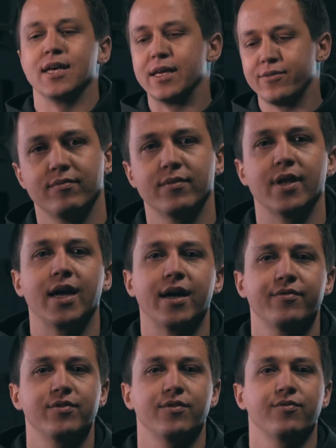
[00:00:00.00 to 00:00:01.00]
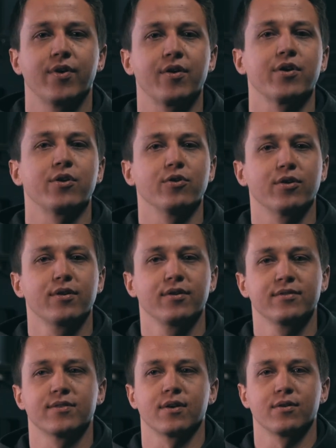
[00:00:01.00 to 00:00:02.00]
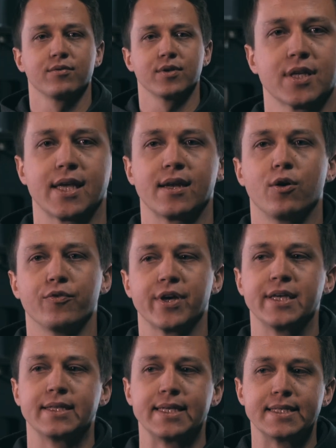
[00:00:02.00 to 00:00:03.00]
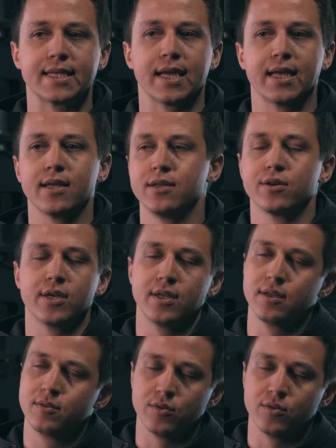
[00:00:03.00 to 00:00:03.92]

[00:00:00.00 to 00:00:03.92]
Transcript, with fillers: if the knife is very good. So it can overheat easily, you can